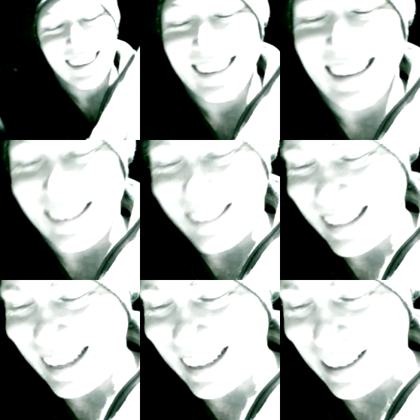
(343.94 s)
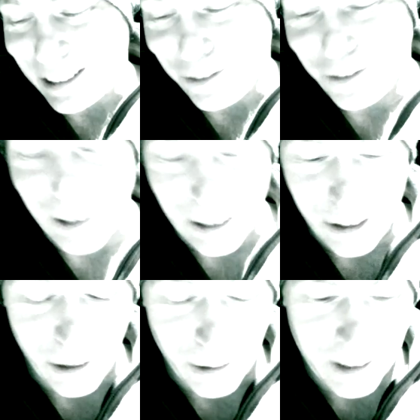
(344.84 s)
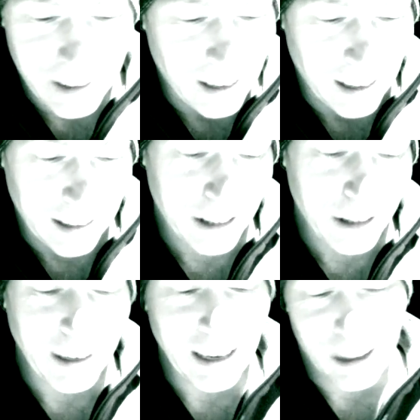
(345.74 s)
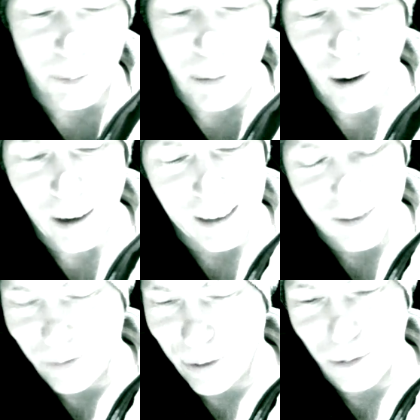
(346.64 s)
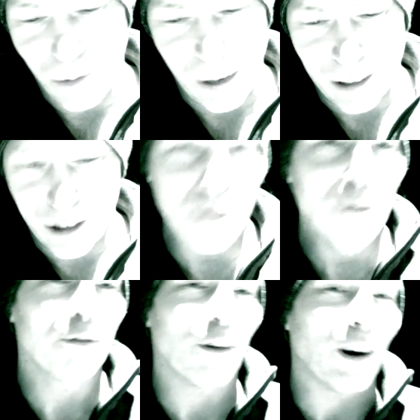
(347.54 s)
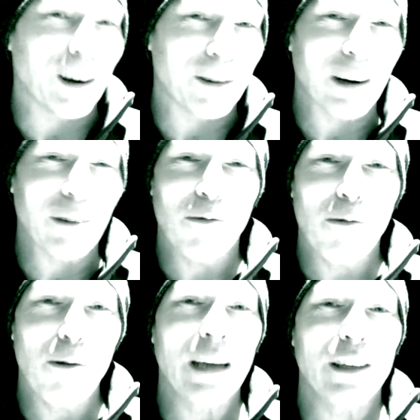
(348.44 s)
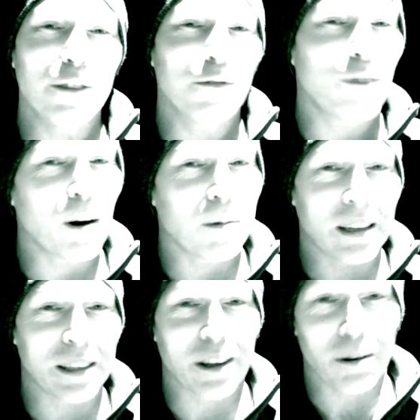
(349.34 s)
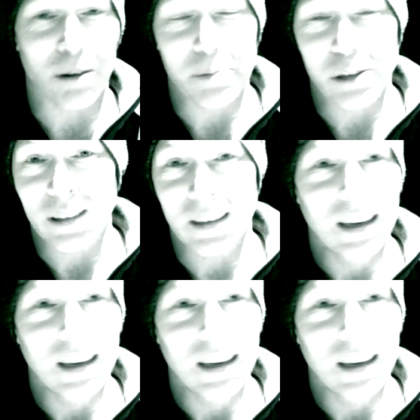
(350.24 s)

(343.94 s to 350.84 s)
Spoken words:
I mean, that guy's a fucking joke. So yeah, the party went too far, went way too far with its corruption.